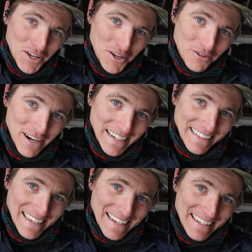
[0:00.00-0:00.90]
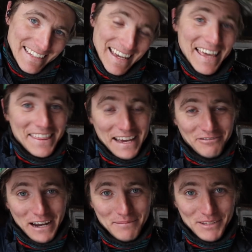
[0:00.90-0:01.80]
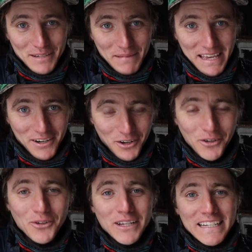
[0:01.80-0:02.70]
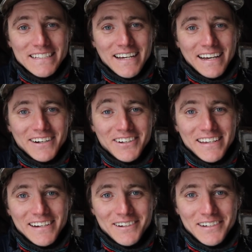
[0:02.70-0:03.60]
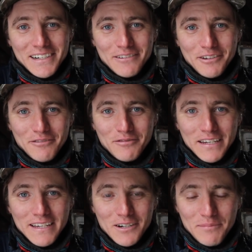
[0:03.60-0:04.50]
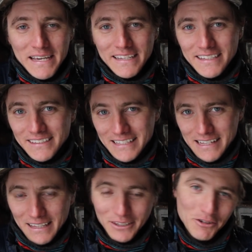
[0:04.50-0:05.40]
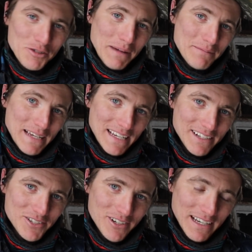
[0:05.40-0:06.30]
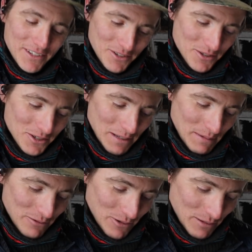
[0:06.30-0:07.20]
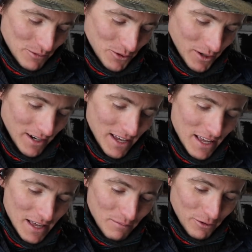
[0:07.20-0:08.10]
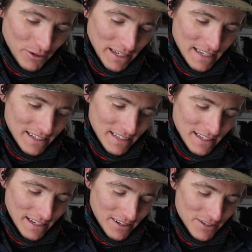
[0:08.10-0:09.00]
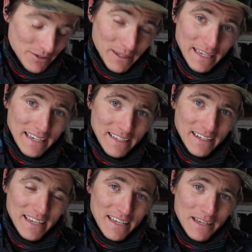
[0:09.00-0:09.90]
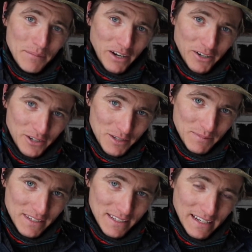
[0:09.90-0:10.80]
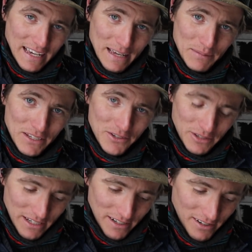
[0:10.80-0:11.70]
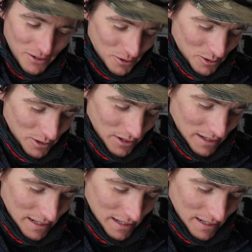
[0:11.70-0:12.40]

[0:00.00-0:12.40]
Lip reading: Alrighty, ladies. That wraps up a whole entire year of video making, unless I lose my mind and try to slip in one more before the end of the year. So again, Merry Christmas and a Happy New Year, or